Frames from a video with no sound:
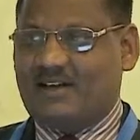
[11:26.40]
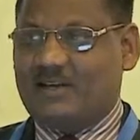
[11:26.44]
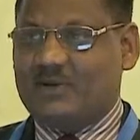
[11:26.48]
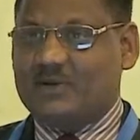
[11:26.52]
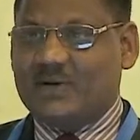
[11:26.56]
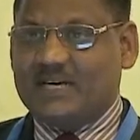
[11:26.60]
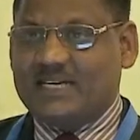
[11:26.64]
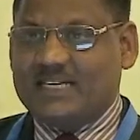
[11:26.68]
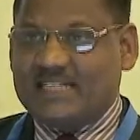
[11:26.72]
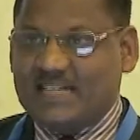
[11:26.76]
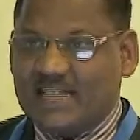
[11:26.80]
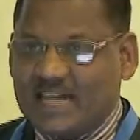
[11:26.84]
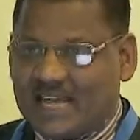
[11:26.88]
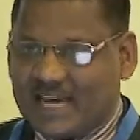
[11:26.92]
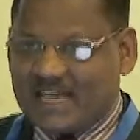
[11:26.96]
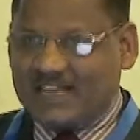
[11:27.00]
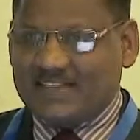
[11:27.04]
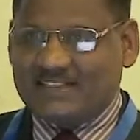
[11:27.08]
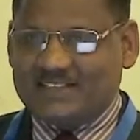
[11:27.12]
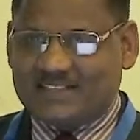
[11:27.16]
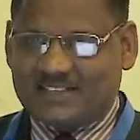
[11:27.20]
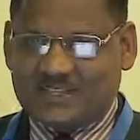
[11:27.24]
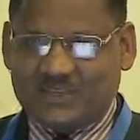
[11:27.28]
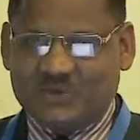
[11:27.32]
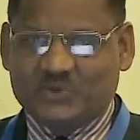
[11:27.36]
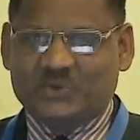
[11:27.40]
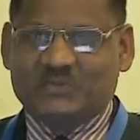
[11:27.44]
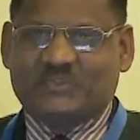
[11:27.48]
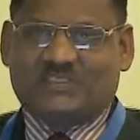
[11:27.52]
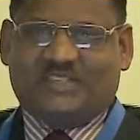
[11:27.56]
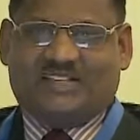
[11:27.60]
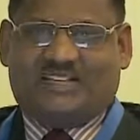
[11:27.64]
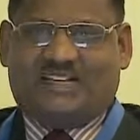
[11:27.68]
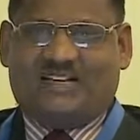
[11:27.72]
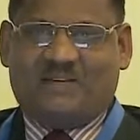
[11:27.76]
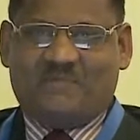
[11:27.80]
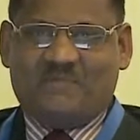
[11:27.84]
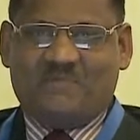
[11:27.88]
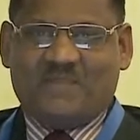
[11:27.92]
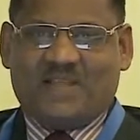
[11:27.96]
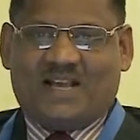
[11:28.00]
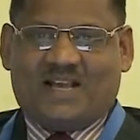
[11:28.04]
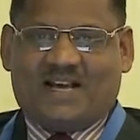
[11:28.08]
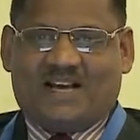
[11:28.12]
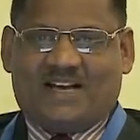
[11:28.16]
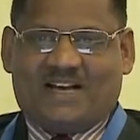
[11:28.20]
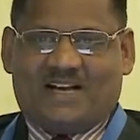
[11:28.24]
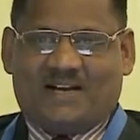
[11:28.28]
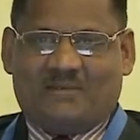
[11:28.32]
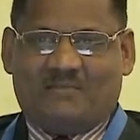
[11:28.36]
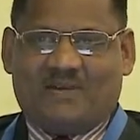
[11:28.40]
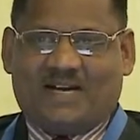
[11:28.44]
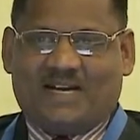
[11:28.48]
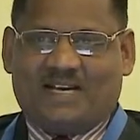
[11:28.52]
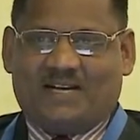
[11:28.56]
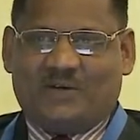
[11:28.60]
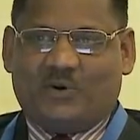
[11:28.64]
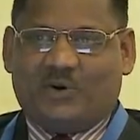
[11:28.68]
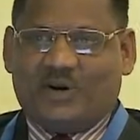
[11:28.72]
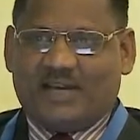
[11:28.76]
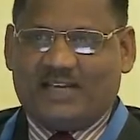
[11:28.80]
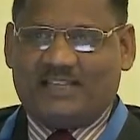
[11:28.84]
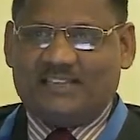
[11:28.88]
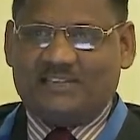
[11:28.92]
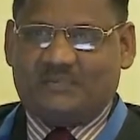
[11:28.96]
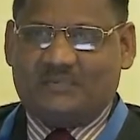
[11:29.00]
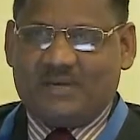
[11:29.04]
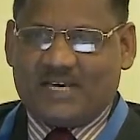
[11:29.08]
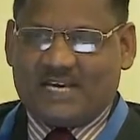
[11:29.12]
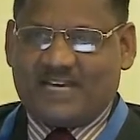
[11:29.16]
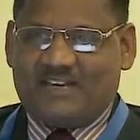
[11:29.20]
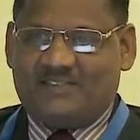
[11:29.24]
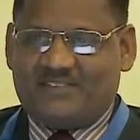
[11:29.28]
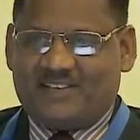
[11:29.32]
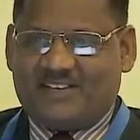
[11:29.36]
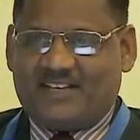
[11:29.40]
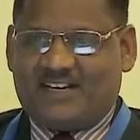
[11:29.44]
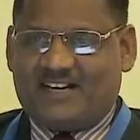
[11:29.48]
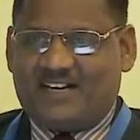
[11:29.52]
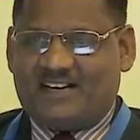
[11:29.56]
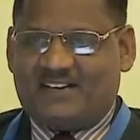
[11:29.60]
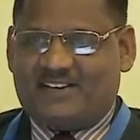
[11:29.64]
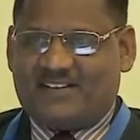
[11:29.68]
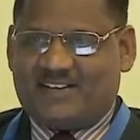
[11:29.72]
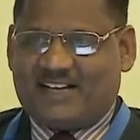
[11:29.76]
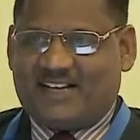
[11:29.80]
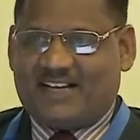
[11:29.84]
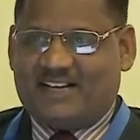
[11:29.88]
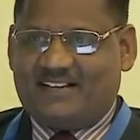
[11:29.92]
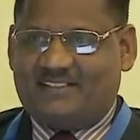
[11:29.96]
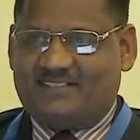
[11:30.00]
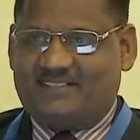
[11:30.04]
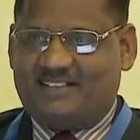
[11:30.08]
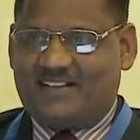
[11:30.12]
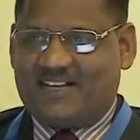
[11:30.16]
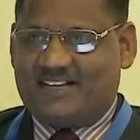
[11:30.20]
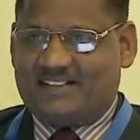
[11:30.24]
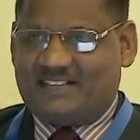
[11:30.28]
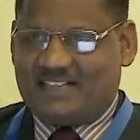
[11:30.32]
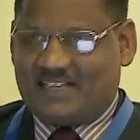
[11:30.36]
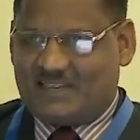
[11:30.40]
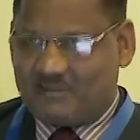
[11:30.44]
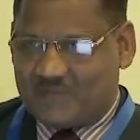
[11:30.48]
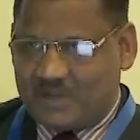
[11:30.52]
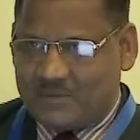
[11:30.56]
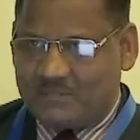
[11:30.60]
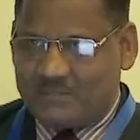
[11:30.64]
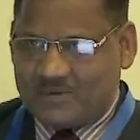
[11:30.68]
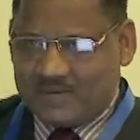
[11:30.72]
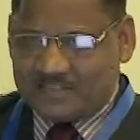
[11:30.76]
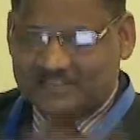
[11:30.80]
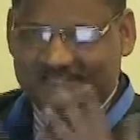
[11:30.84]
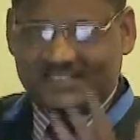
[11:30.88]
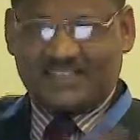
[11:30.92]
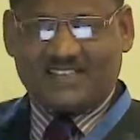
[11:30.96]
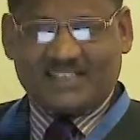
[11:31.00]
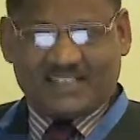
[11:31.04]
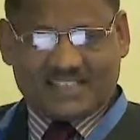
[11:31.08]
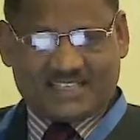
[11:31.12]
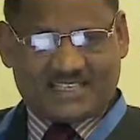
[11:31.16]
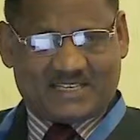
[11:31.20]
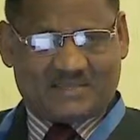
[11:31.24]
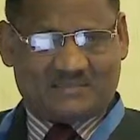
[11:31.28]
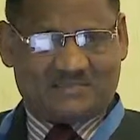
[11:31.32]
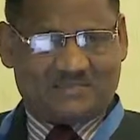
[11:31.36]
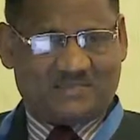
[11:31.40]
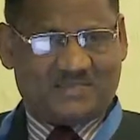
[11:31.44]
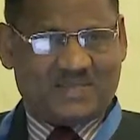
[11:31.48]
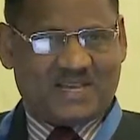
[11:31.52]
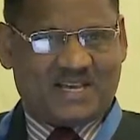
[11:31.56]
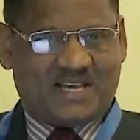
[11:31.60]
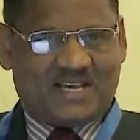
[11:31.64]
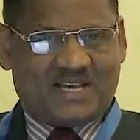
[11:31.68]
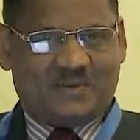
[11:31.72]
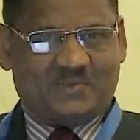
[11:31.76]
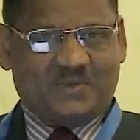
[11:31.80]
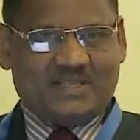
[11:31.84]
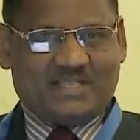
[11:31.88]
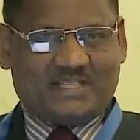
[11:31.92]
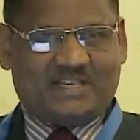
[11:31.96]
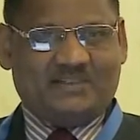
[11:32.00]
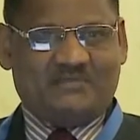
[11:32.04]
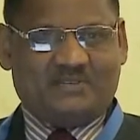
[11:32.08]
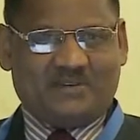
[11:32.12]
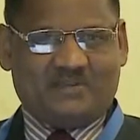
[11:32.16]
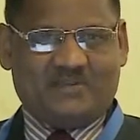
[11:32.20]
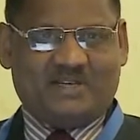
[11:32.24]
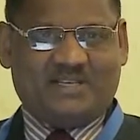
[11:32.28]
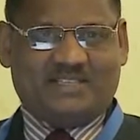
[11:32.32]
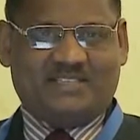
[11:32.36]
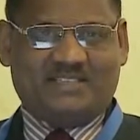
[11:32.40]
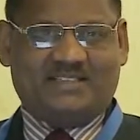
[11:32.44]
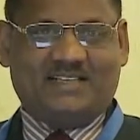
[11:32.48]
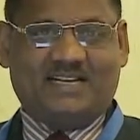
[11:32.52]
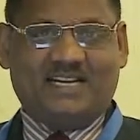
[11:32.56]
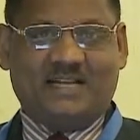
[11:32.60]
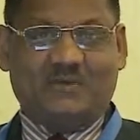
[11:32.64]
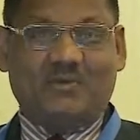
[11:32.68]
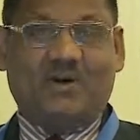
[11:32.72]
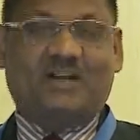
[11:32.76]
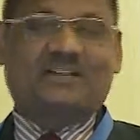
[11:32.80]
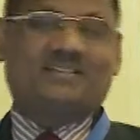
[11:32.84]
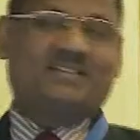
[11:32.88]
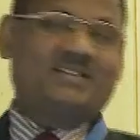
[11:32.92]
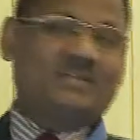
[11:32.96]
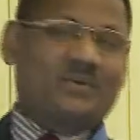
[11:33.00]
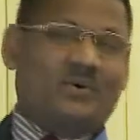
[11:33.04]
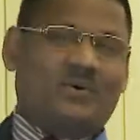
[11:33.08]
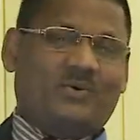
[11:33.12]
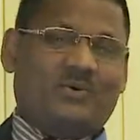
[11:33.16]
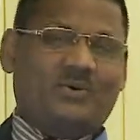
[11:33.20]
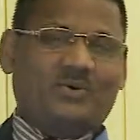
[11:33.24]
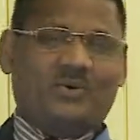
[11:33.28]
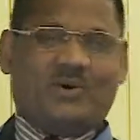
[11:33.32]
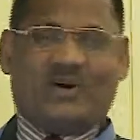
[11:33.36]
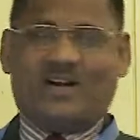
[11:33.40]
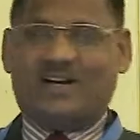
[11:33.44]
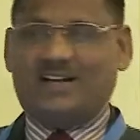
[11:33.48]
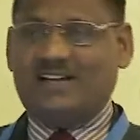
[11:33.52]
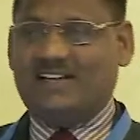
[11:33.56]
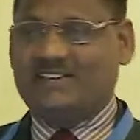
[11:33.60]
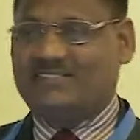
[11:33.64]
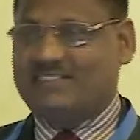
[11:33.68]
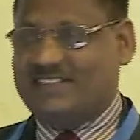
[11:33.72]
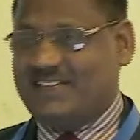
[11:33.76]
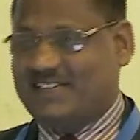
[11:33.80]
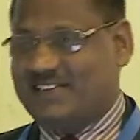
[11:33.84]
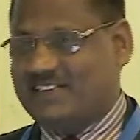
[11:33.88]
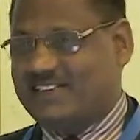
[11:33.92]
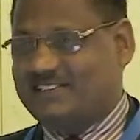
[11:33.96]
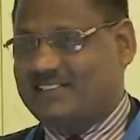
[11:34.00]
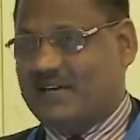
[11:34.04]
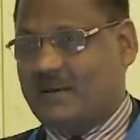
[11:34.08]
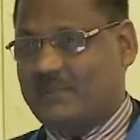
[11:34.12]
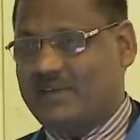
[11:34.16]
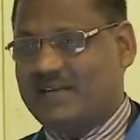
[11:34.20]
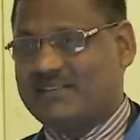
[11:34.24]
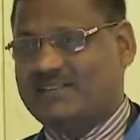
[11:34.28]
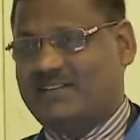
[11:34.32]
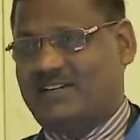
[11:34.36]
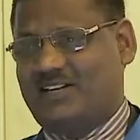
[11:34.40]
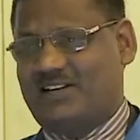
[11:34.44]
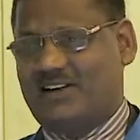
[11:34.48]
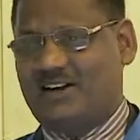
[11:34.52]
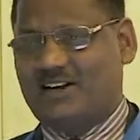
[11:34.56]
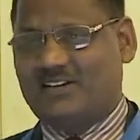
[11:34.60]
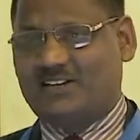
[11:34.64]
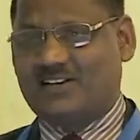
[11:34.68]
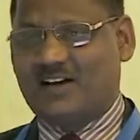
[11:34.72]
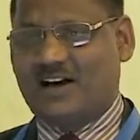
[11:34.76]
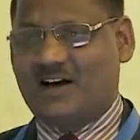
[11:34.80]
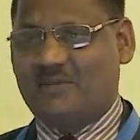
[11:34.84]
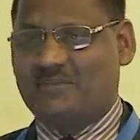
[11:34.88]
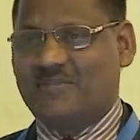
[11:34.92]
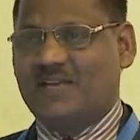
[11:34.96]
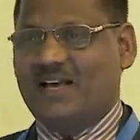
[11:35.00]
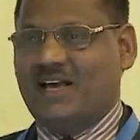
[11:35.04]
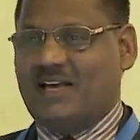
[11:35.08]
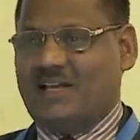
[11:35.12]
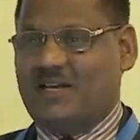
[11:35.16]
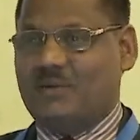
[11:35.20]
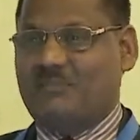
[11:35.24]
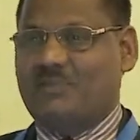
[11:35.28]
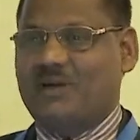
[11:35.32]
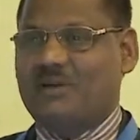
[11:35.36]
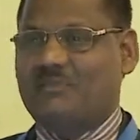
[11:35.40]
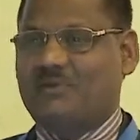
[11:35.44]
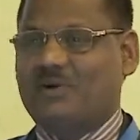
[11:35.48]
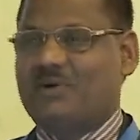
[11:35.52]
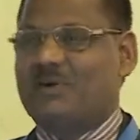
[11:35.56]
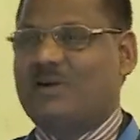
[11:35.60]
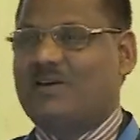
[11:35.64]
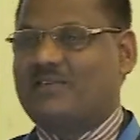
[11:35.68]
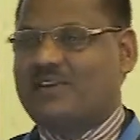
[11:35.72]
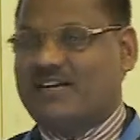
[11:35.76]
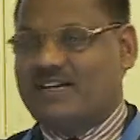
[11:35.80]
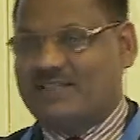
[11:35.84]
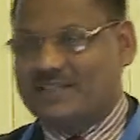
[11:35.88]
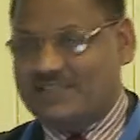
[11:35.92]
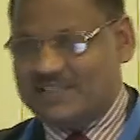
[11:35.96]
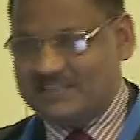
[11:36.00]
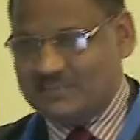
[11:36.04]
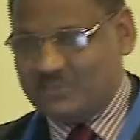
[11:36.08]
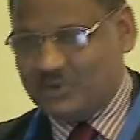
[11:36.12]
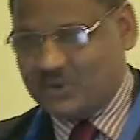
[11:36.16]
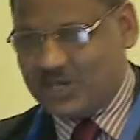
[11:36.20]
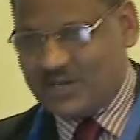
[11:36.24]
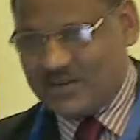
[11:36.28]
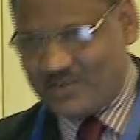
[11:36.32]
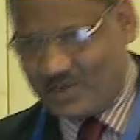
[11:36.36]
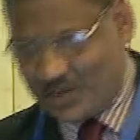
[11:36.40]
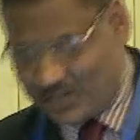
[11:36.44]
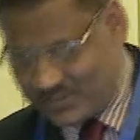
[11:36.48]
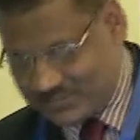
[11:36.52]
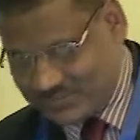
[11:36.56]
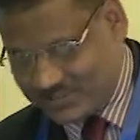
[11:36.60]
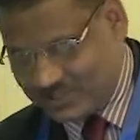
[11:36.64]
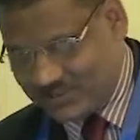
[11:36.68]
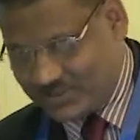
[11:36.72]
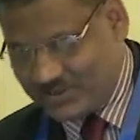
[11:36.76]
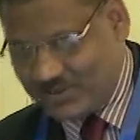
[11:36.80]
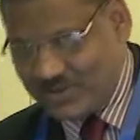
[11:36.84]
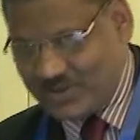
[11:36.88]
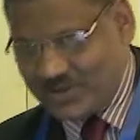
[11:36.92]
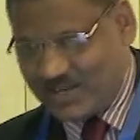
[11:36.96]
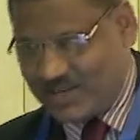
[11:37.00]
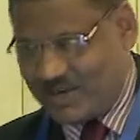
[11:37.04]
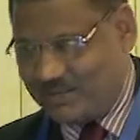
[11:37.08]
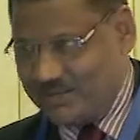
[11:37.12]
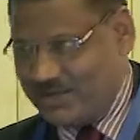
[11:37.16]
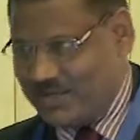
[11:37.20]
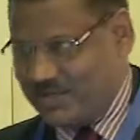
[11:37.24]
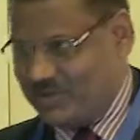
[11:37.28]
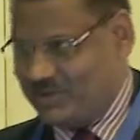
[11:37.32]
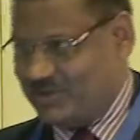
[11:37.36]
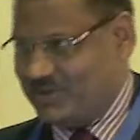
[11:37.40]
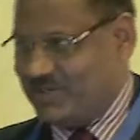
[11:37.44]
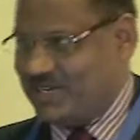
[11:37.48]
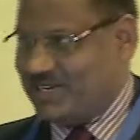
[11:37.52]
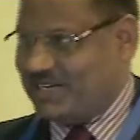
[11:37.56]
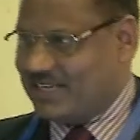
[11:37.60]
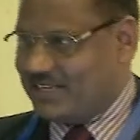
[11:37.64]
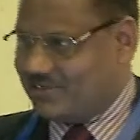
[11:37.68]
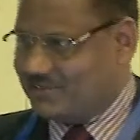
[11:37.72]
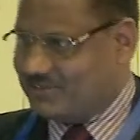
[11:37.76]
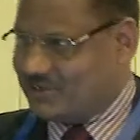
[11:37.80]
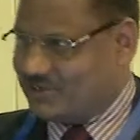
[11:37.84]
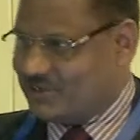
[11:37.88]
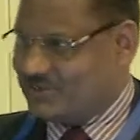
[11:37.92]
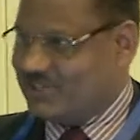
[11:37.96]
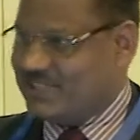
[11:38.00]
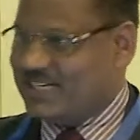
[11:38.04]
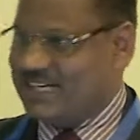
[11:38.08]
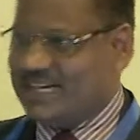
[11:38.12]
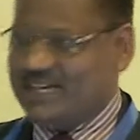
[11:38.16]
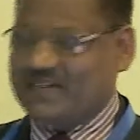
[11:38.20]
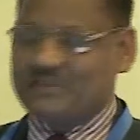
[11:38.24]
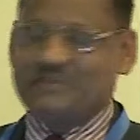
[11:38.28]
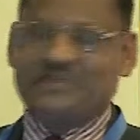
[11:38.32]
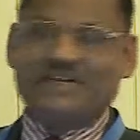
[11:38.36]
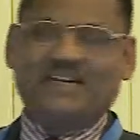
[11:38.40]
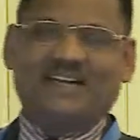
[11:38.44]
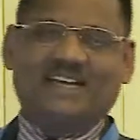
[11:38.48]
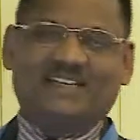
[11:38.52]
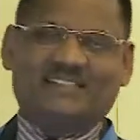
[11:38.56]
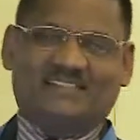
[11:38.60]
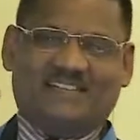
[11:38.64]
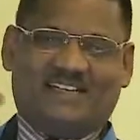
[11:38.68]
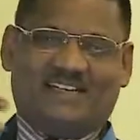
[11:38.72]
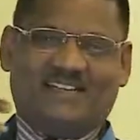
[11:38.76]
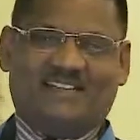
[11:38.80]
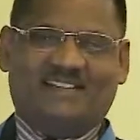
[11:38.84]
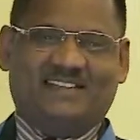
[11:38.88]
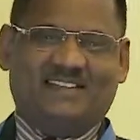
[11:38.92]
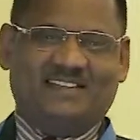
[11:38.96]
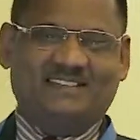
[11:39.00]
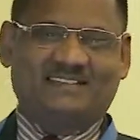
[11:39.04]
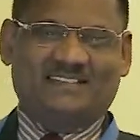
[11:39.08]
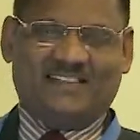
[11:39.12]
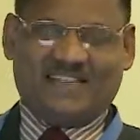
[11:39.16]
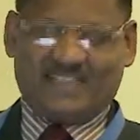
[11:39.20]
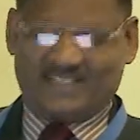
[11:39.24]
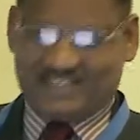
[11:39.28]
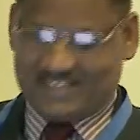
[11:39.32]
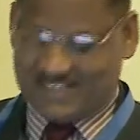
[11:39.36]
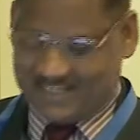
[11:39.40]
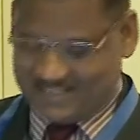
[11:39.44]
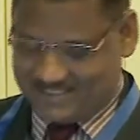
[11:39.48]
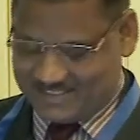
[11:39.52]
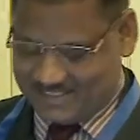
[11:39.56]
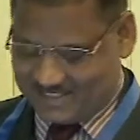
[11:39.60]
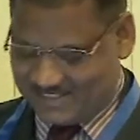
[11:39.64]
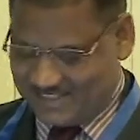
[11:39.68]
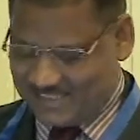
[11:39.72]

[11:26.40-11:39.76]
can delight the user by knowing his behavioral traits and then by presenting him with information that he wants. You already seen this, Amazon.com. People who have read this book have also, it gives you the recommendation and things like that.